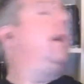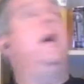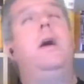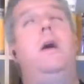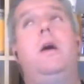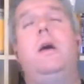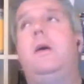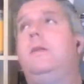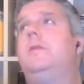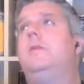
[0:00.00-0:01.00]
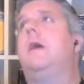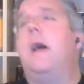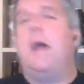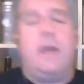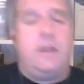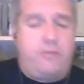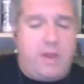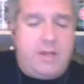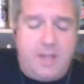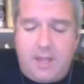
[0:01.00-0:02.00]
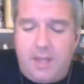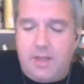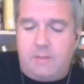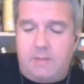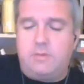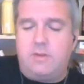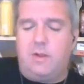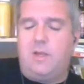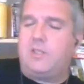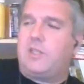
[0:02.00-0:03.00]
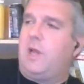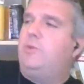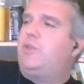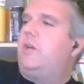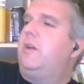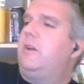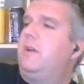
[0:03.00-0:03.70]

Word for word: And I, I had a trade ticket uh, disclosure.